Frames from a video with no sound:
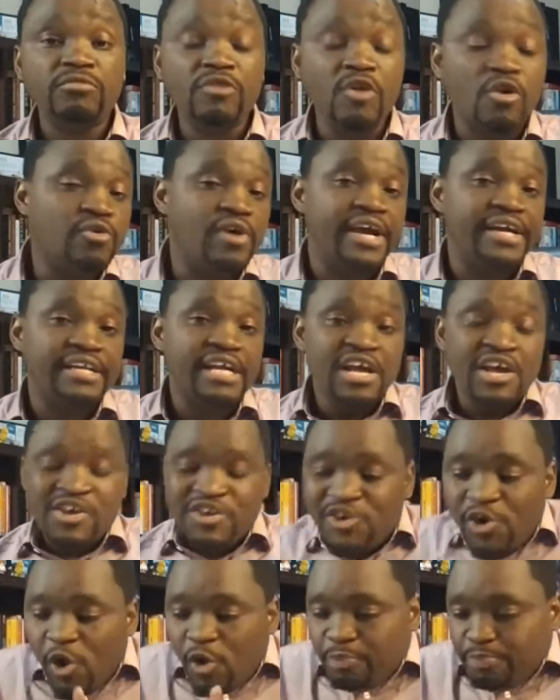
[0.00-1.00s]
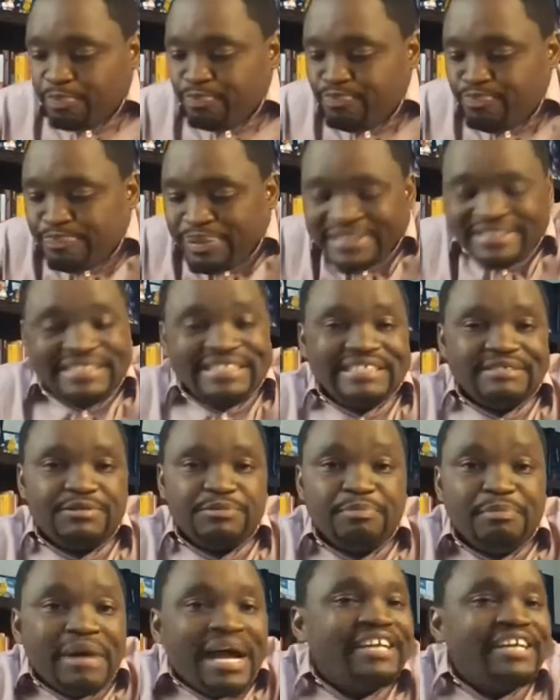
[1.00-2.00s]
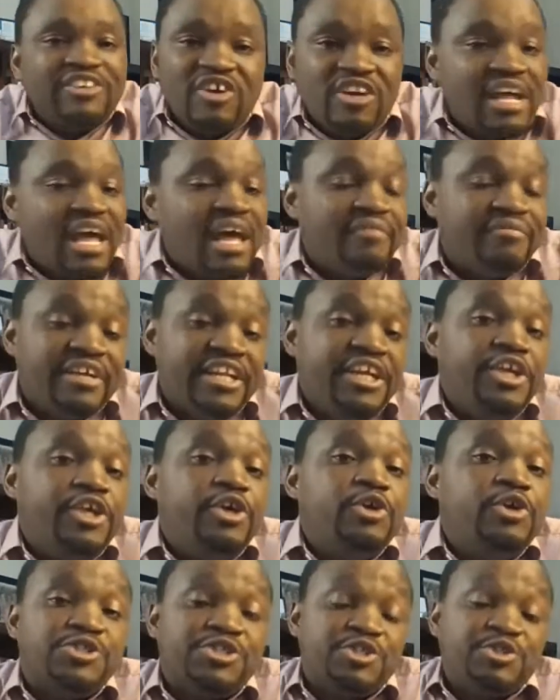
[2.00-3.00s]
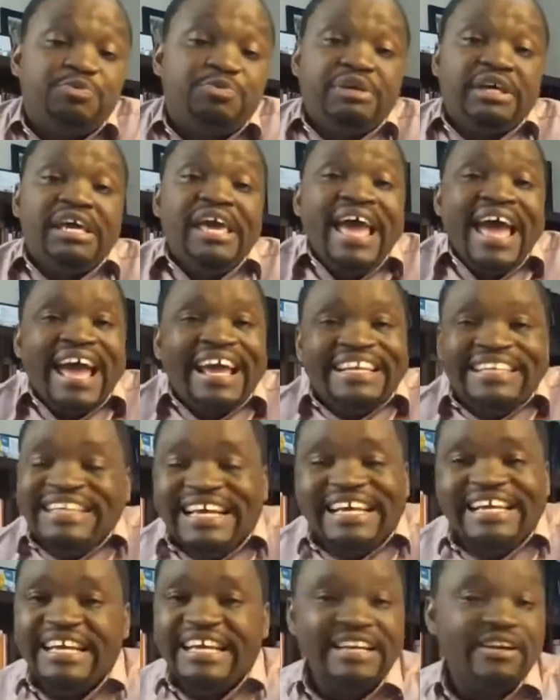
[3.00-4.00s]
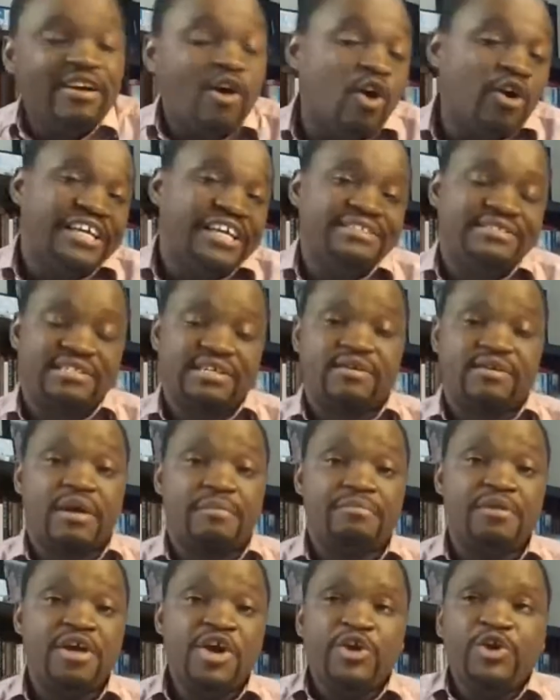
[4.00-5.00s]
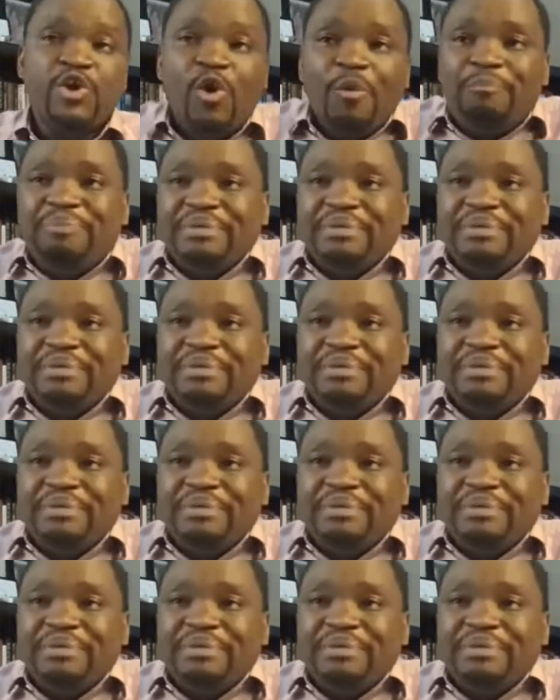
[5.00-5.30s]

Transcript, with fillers: All right. Your business might not have any use to be in, in, in on Instagram. Your